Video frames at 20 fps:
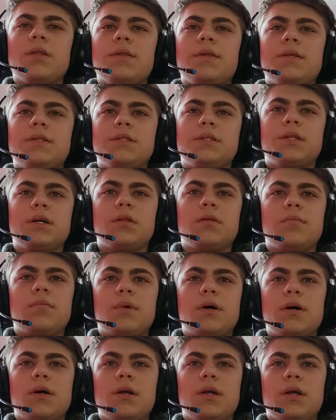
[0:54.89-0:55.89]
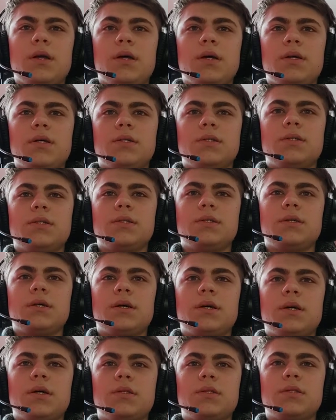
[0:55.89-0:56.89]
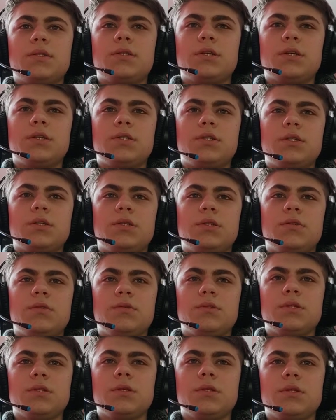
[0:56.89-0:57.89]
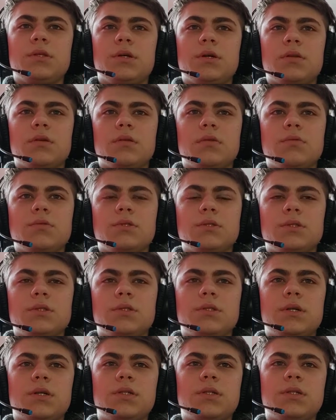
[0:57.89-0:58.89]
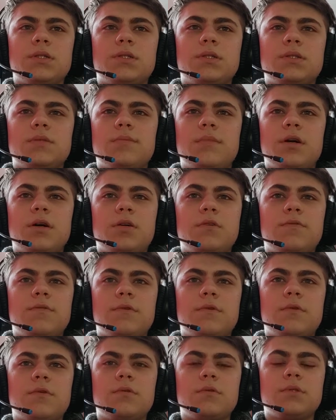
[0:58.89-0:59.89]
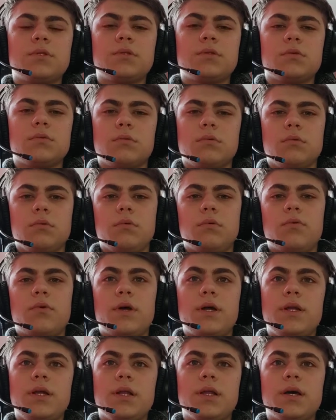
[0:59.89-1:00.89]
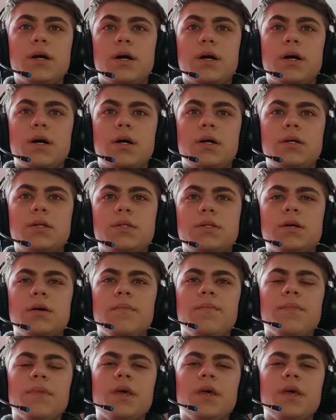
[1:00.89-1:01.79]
Digital money is exchanged using technologies such as smartphones or credit cards